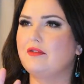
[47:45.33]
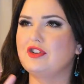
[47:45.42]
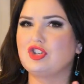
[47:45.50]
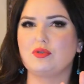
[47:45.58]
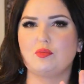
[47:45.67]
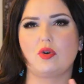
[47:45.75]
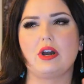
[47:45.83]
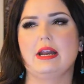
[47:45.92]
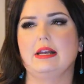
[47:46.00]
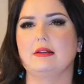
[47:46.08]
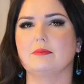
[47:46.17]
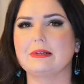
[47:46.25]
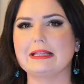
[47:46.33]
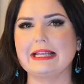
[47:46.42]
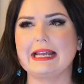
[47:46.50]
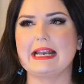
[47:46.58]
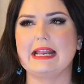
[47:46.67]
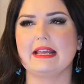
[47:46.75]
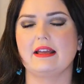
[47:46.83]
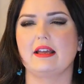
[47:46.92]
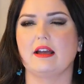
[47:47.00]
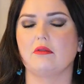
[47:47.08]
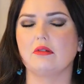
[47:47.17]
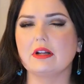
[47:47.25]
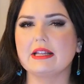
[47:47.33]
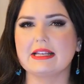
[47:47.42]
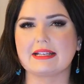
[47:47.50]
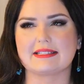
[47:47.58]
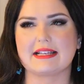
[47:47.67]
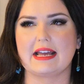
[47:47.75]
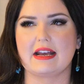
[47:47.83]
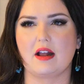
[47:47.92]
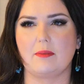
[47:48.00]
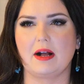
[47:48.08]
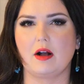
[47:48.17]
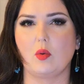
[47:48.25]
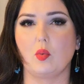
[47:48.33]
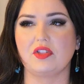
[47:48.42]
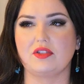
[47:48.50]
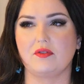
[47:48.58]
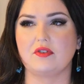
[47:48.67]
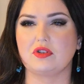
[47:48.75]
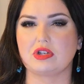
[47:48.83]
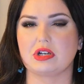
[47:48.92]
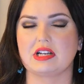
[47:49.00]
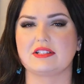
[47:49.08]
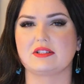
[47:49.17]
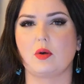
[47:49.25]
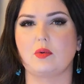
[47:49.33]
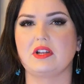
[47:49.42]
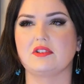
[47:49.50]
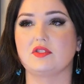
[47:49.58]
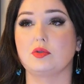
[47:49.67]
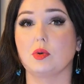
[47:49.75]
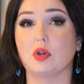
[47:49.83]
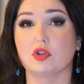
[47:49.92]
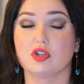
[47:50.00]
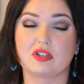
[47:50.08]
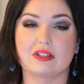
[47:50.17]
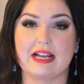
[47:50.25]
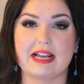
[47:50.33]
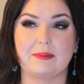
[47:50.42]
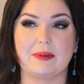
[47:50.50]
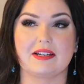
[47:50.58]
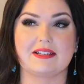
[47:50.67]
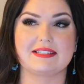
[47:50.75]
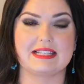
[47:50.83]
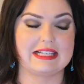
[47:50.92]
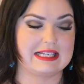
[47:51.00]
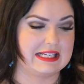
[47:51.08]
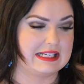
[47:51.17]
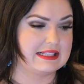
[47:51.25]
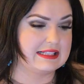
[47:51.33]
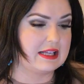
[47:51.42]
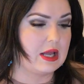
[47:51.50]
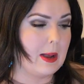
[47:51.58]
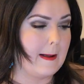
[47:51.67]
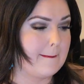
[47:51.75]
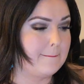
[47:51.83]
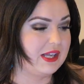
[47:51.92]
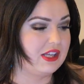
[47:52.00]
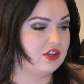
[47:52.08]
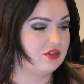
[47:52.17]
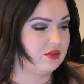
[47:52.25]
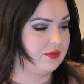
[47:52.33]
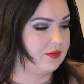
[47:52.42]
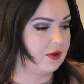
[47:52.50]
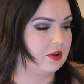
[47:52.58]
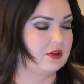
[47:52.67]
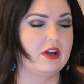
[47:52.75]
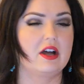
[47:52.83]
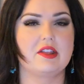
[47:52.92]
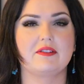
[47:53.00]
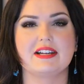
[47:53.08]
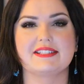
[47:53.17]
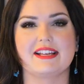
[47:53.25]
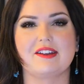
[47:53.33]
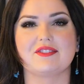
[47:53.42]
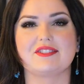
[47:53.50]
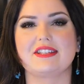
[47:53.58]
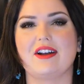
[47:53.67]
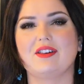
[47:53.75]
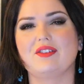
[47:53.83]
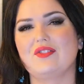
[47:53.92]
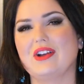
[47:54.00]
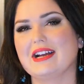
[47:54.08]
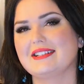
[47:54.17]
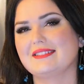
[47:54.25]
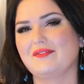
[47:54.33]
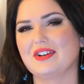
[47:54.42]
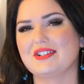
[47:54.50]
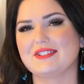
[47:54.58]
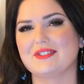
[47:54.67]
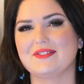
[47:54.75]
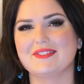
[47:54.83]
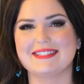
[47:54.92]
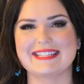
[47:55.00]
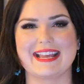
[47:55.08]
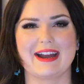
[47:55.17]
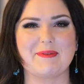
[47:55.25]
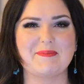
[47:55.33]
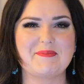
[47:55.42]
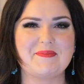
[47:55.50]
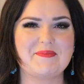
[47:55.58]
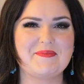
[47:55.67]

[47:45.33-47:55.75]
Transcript: vision boarding and planning and get really excited about what the future is going to look like, because it is beautiful. Otherwise, I will see all of you guys very soon. Take care.